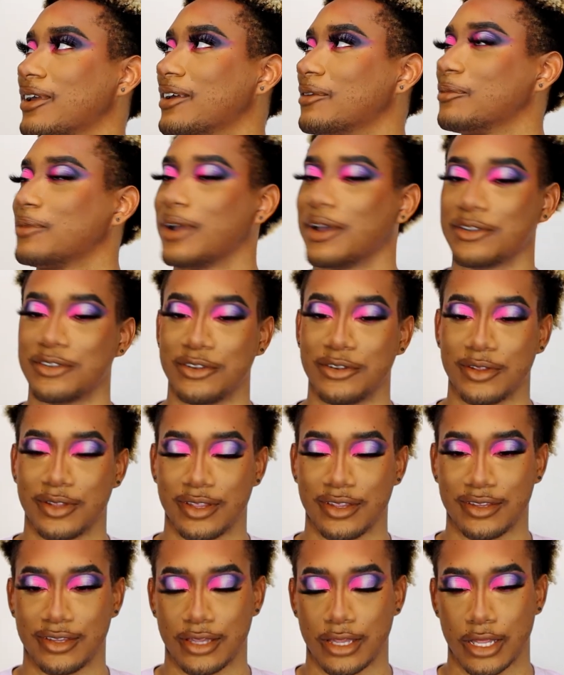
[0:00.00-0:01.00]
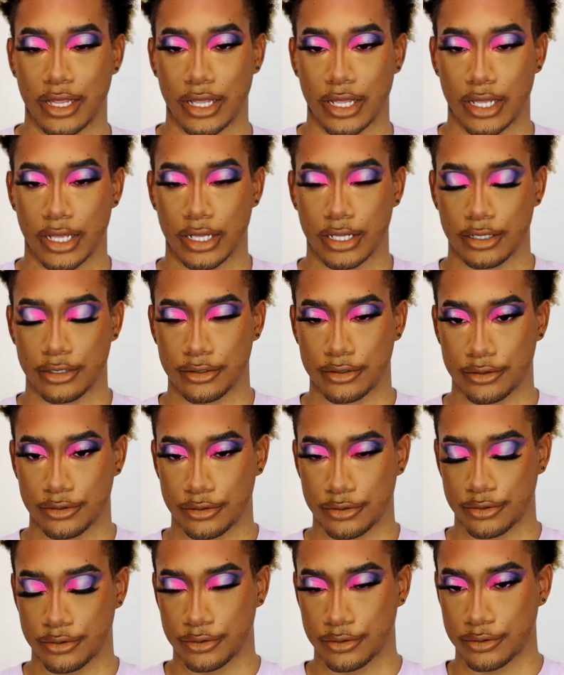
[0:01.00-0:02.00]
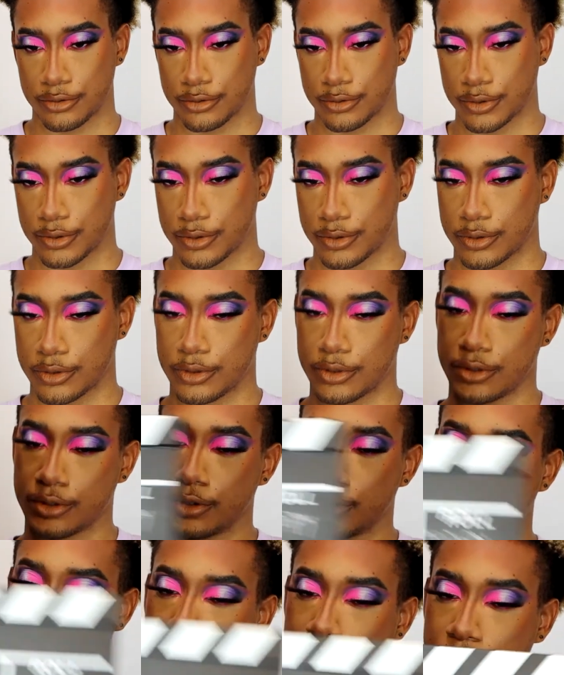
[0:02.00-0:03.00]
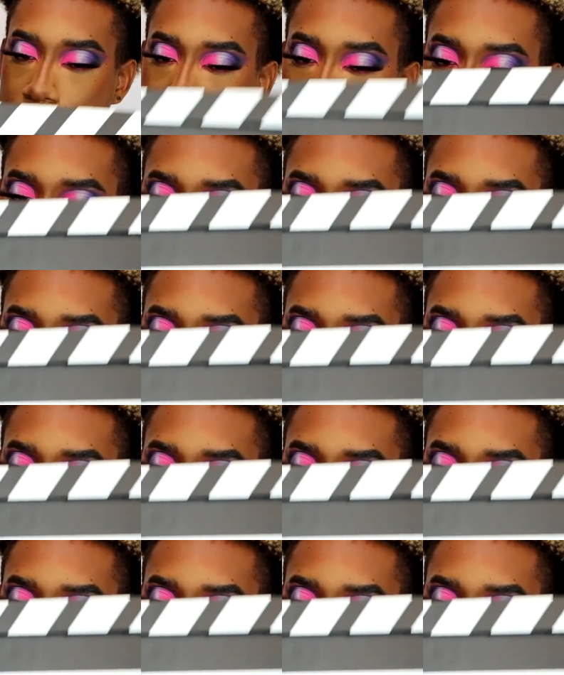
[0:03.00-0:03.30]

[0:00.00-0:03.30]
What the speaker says: My moment. My moment. Outro, take